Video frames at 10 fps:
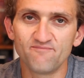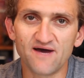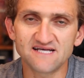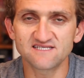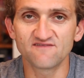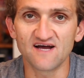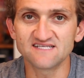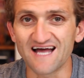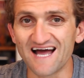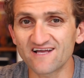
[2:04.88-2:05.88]
best
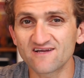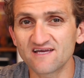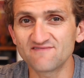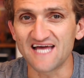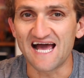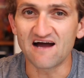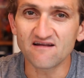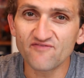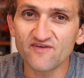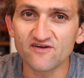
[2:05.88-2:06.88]
advice I could give to how
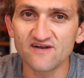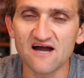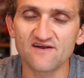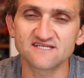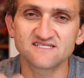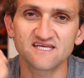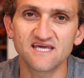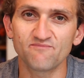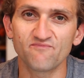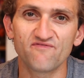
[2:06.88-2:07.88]
to figure it out is to
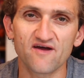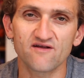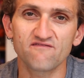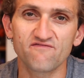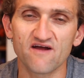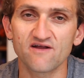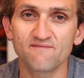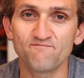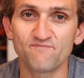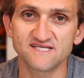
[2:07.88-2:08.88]
keep very,
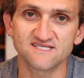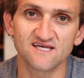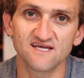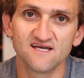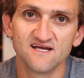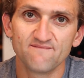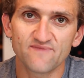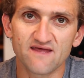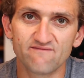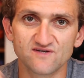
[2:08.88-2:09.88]
very busy.
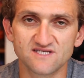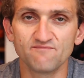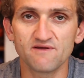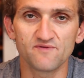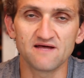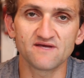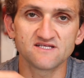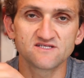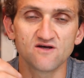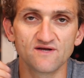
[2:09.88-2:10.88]
And for some people that
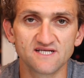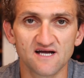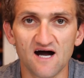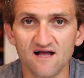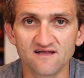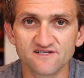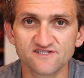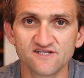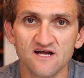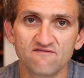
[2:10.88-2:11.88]
means going to
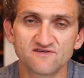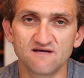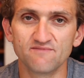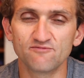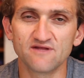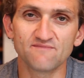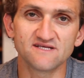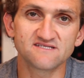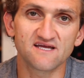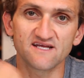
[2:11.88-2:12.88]
college. For some people that
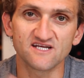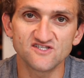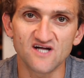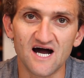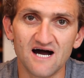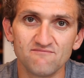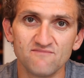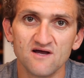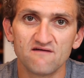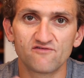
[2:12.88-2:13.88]
means getting a
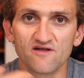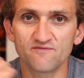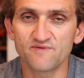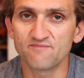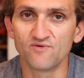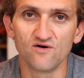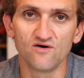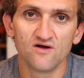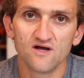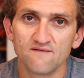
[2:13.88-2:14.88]
job. For other people,